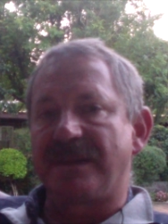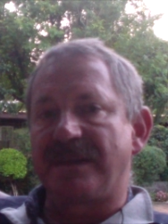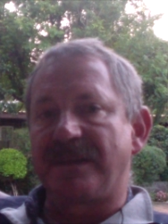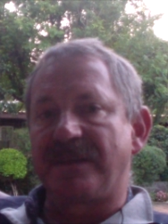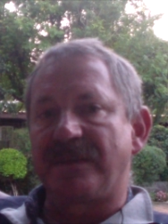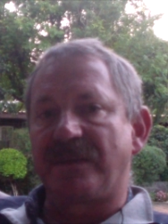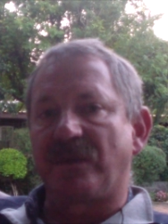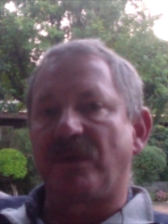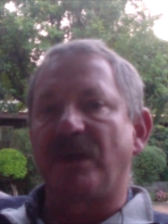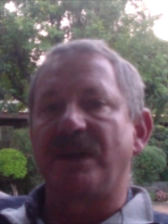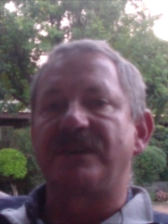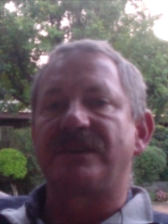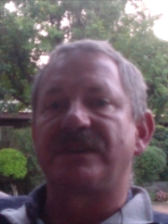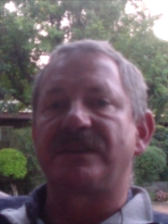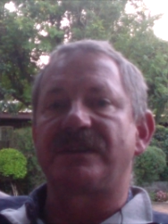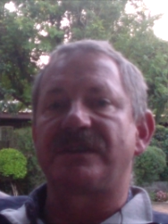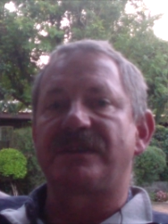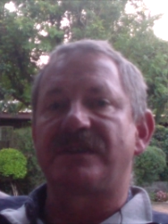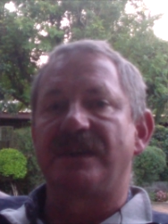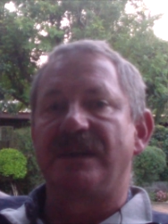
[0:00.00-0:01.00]
the
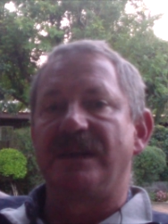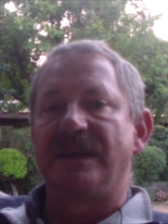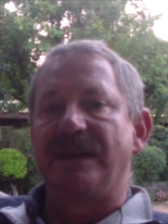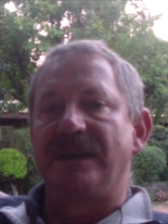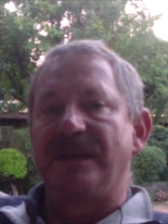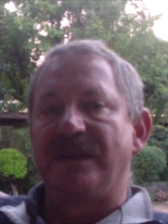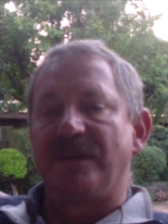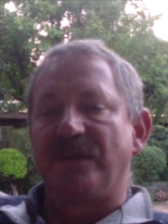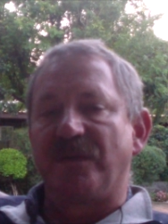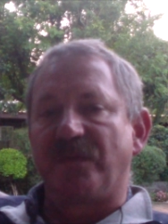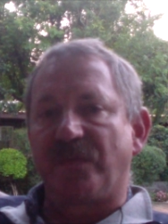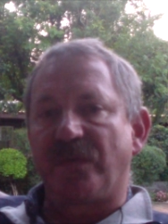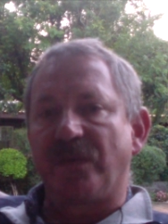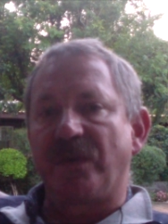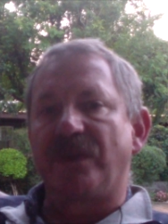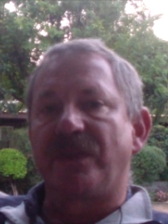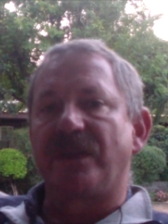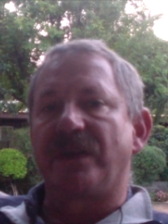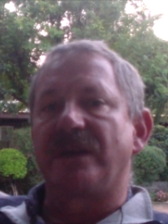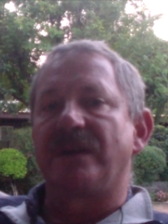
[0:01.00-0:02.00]
races
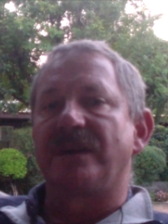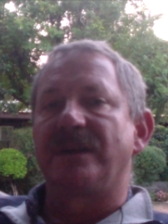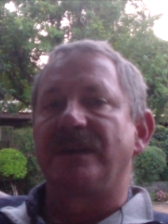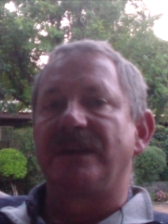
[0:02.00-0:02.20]
further